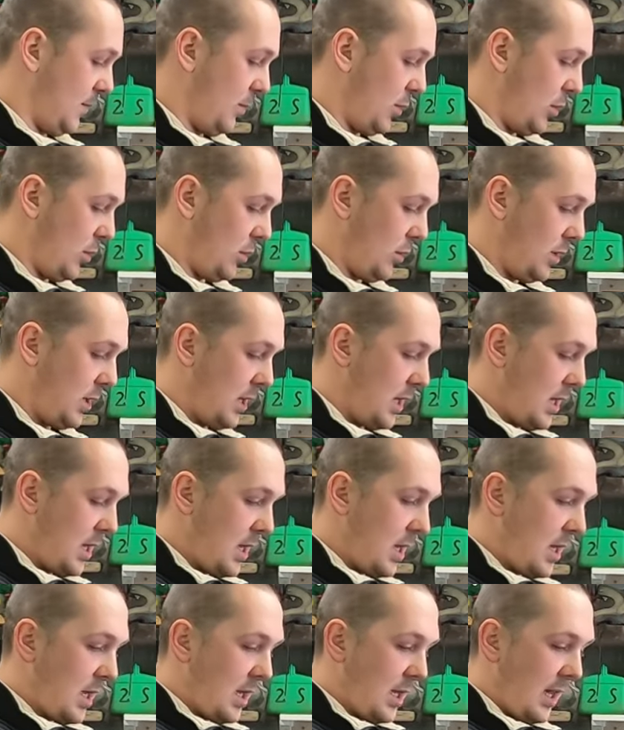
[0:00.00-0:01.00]
But
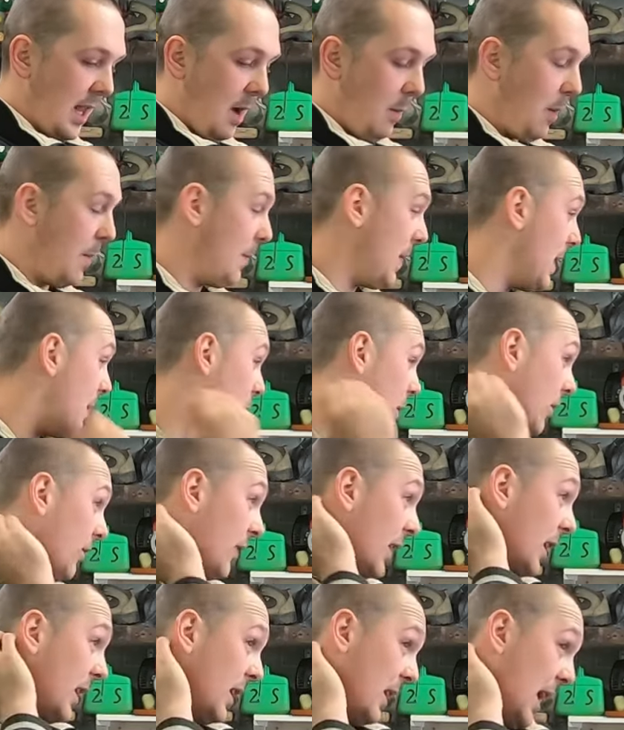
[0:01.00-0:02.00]
like when people think